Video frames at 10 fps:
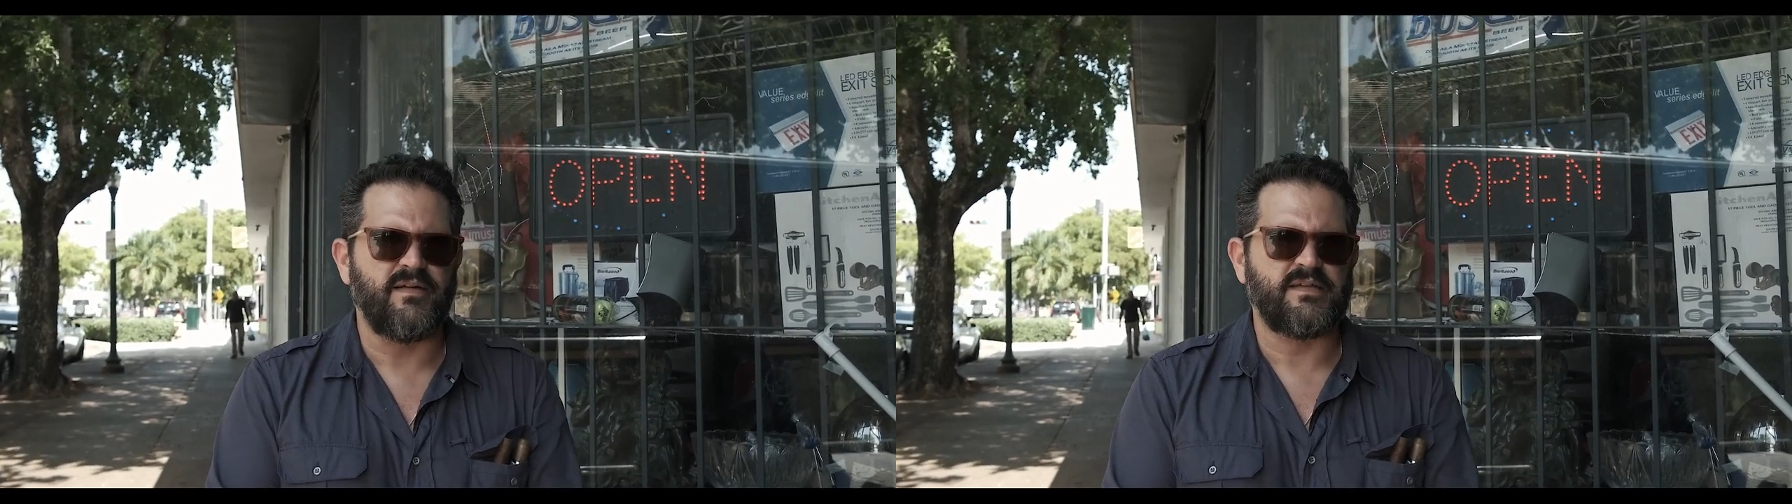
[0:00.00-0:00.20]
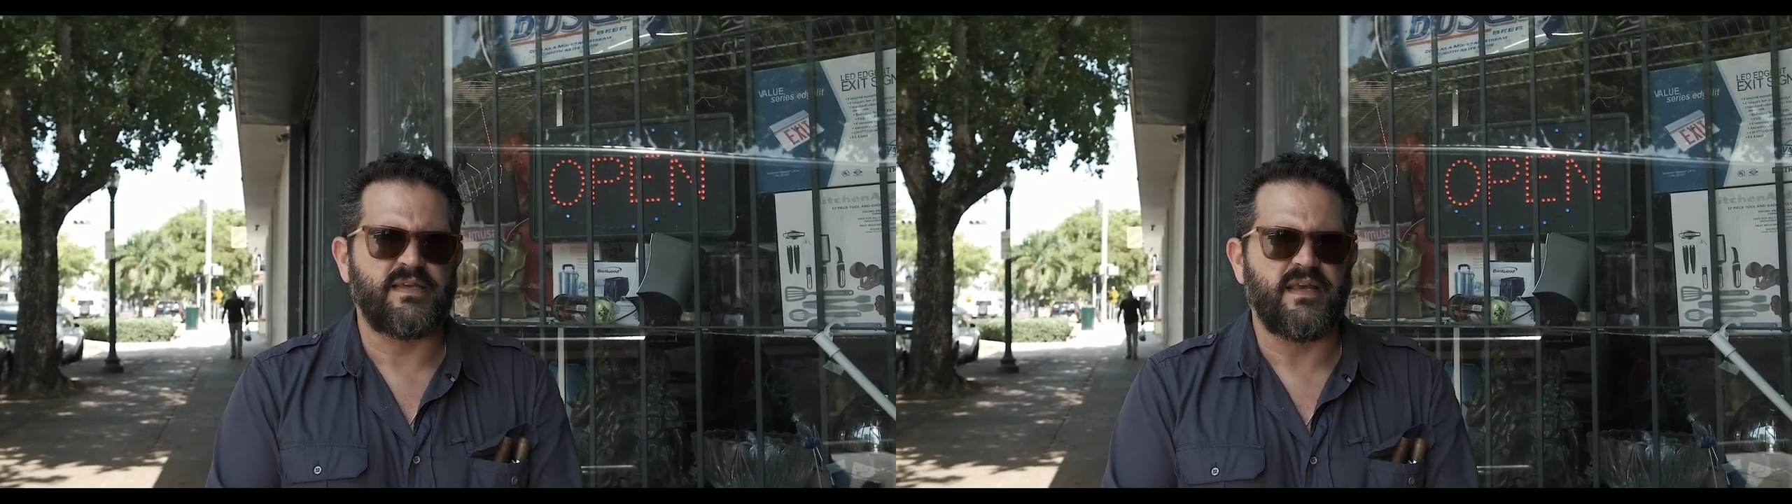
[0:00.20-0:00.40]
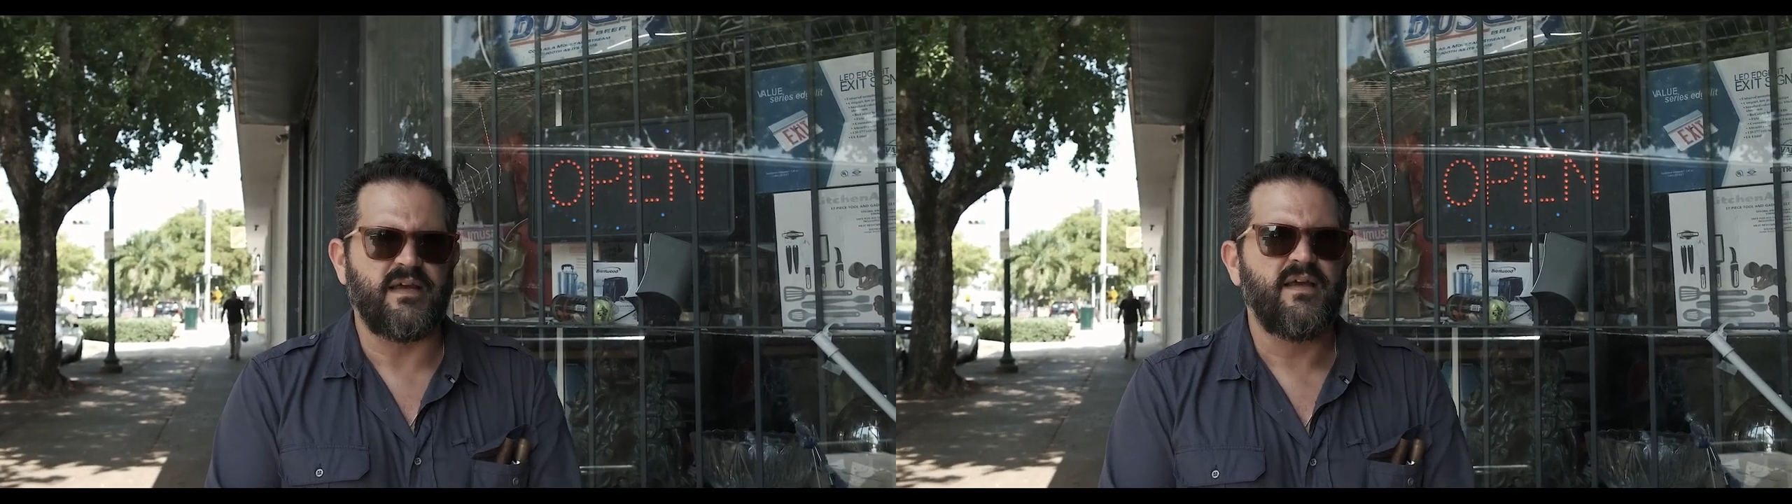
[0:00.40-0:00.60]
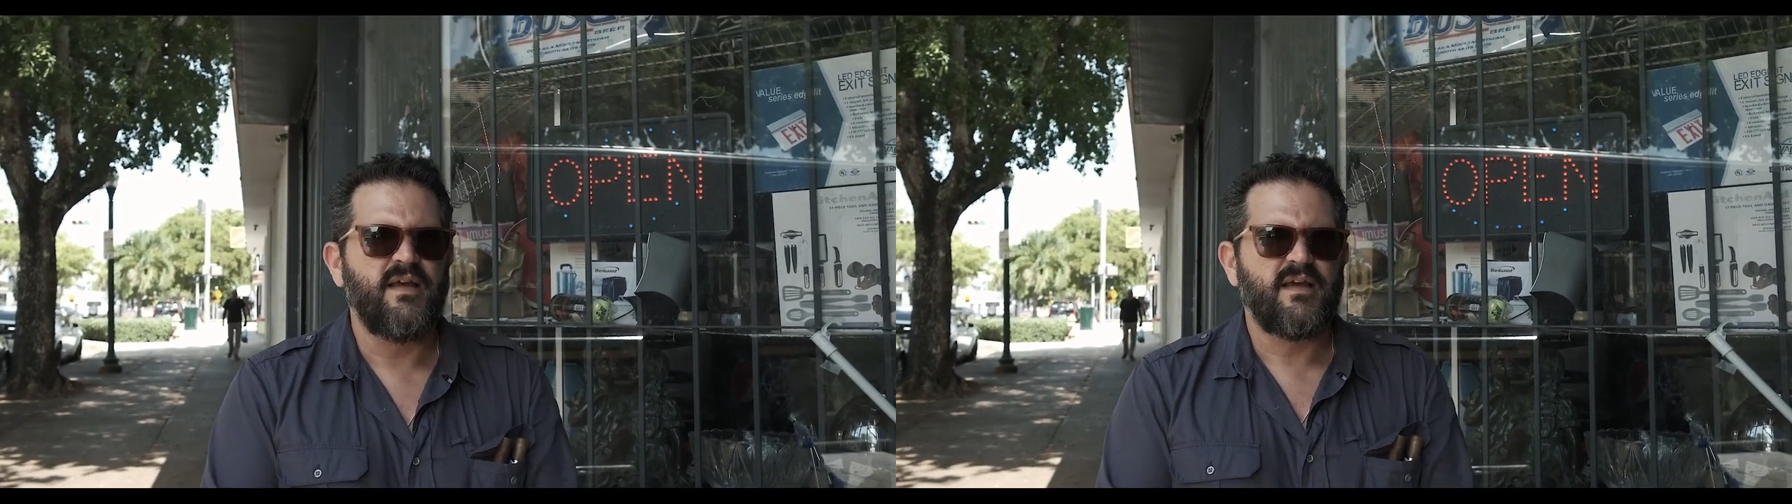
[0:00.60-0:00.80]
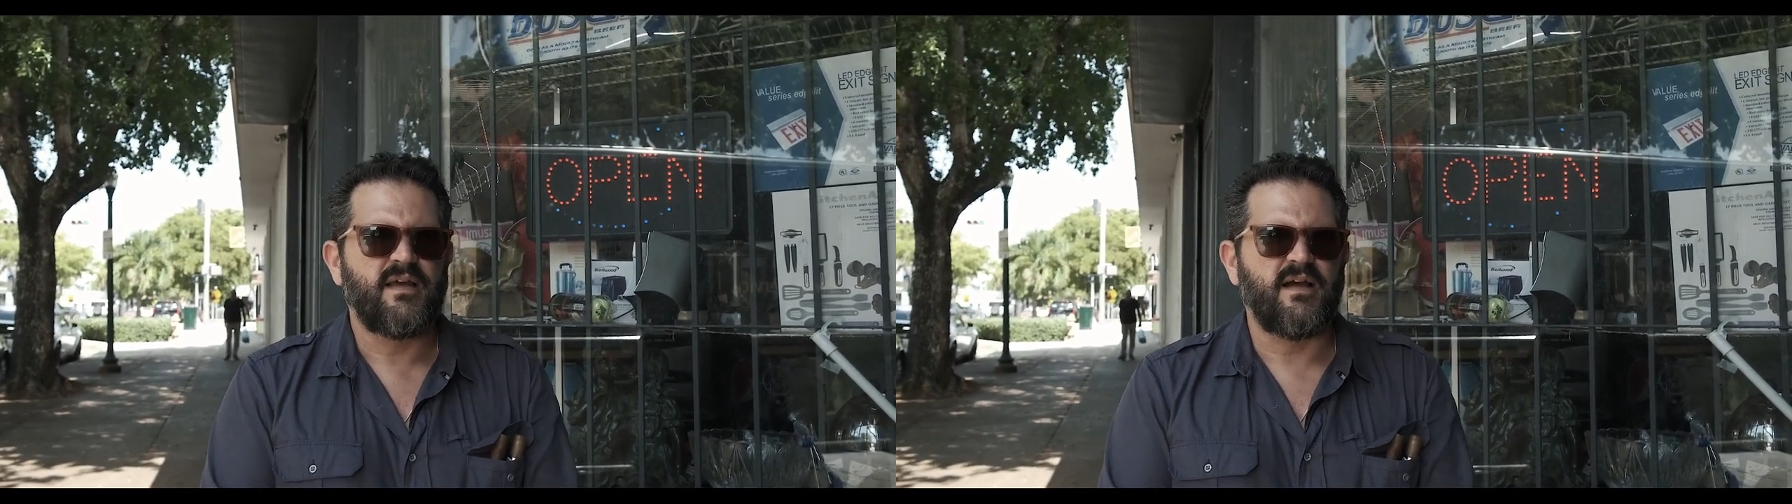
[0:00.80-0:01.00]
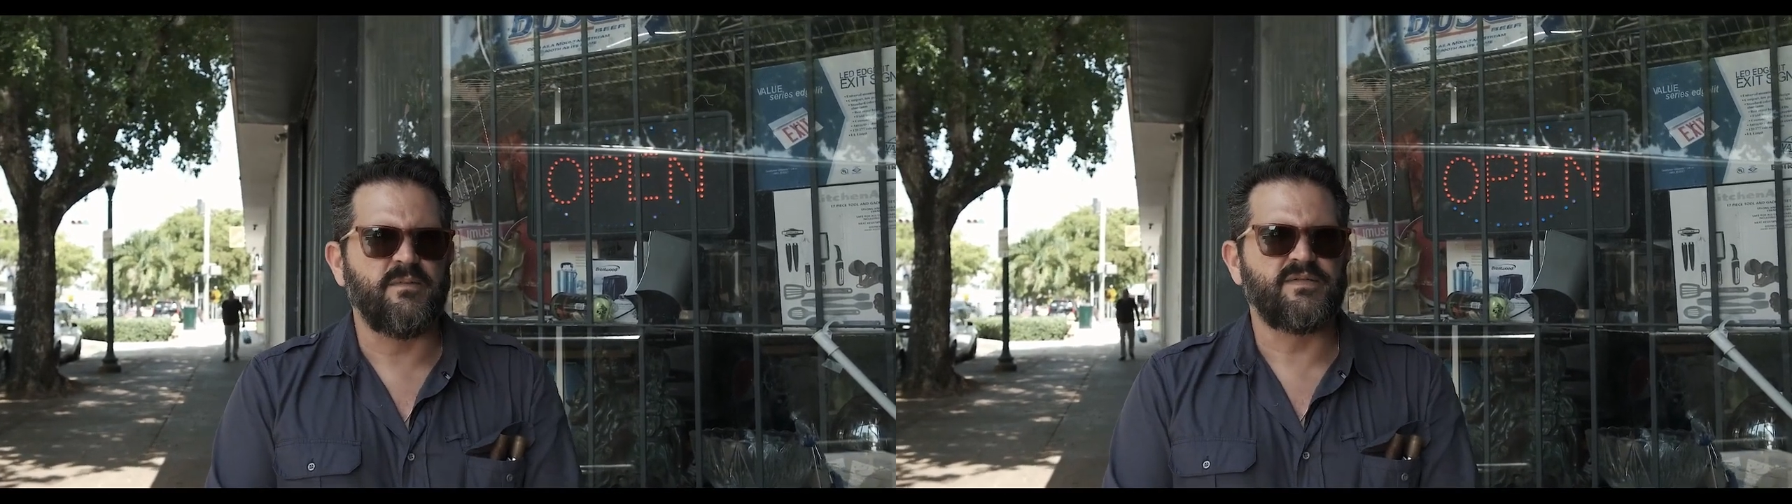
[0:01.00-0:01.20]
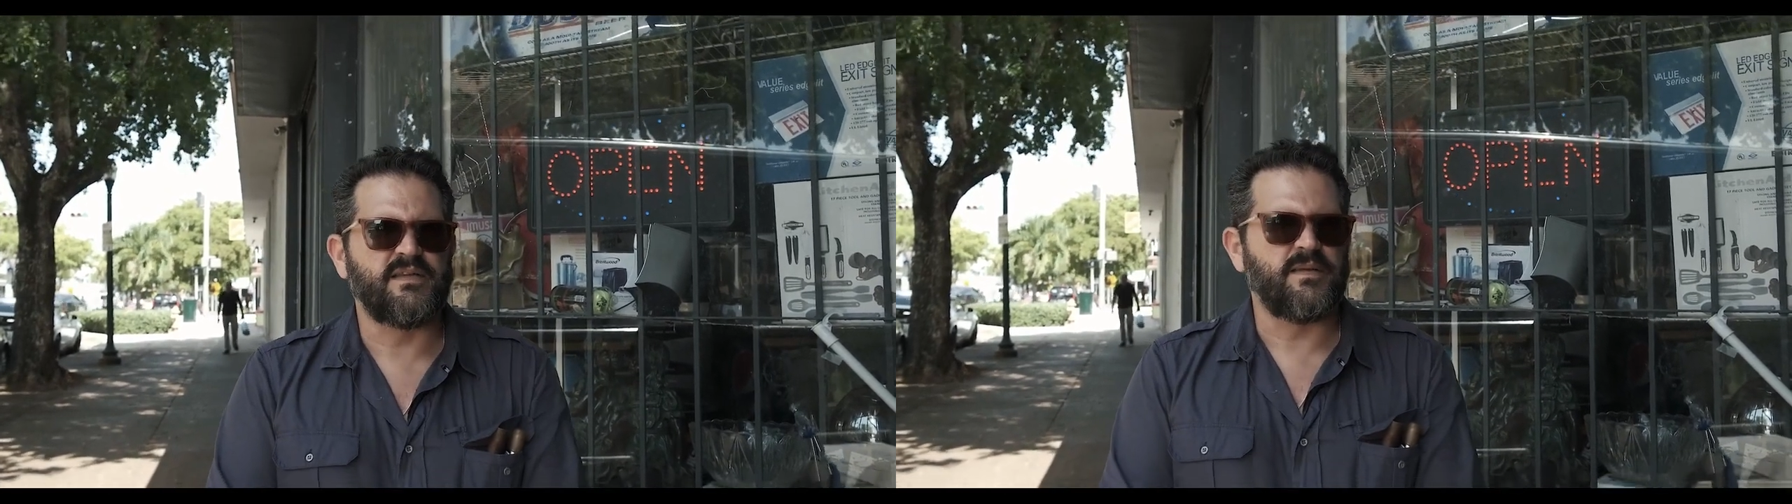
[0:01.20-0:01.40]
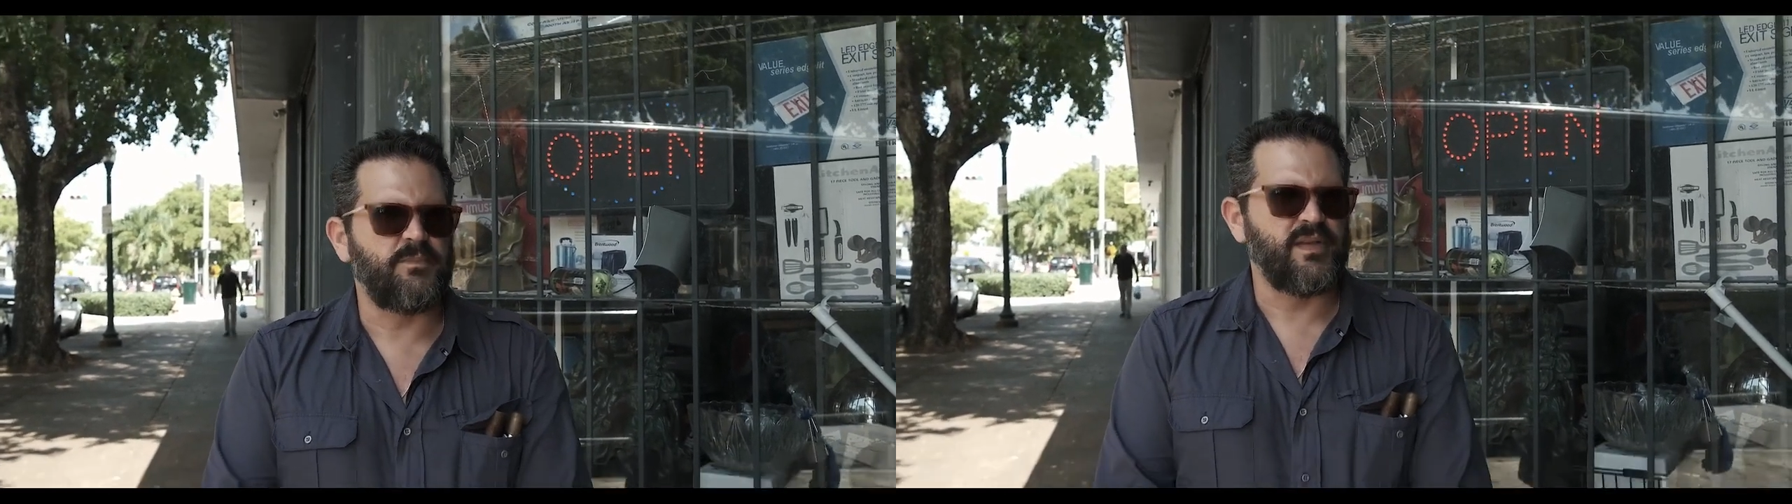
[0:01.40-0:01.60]
Garcia, comes
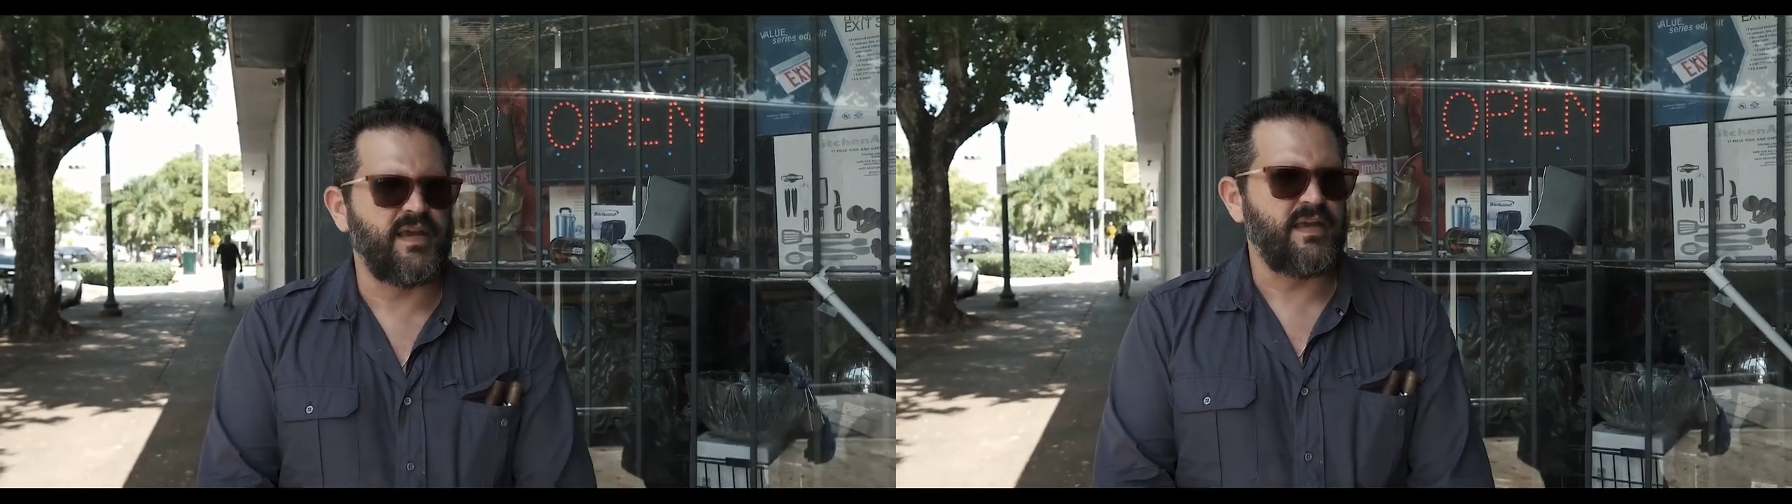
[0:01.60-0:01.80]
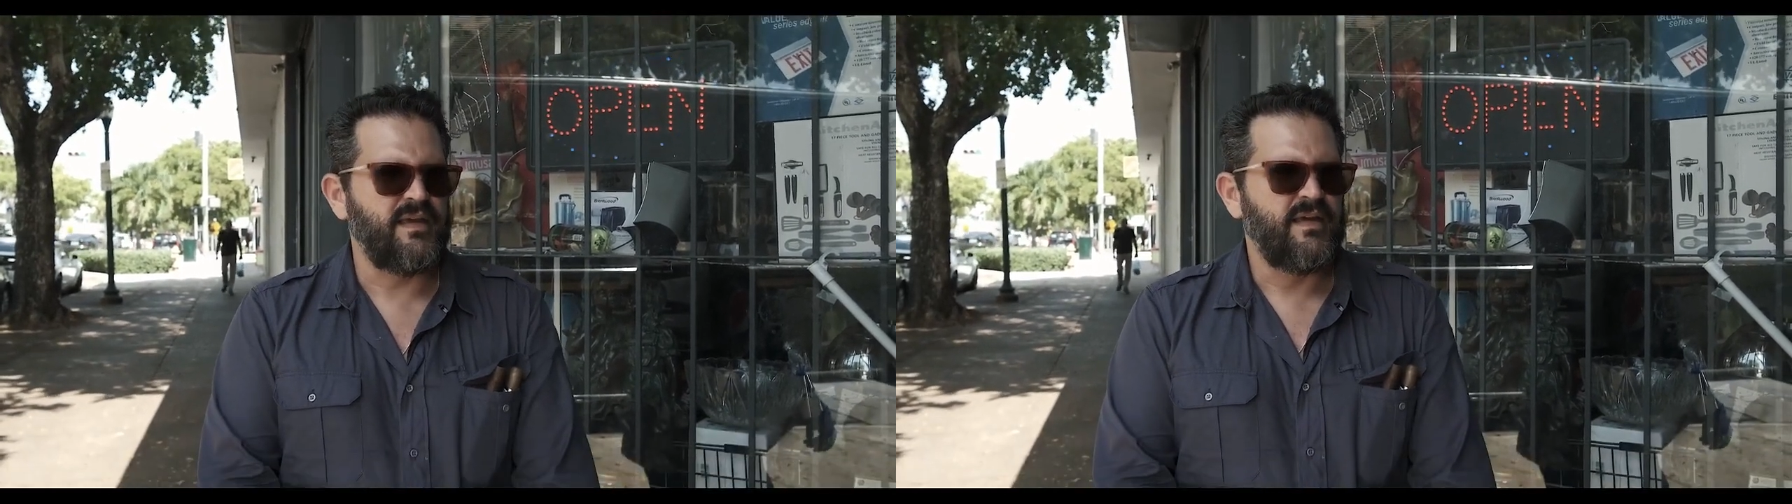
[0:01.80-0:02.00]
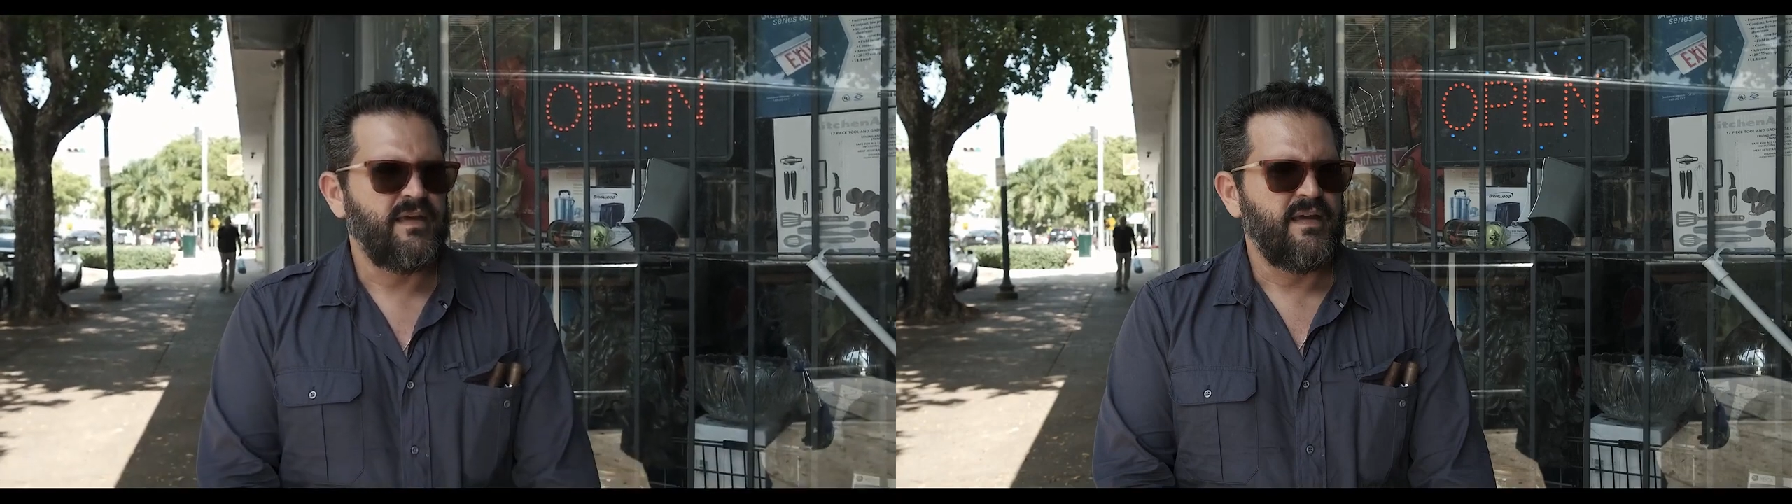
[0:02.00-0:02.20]
into play.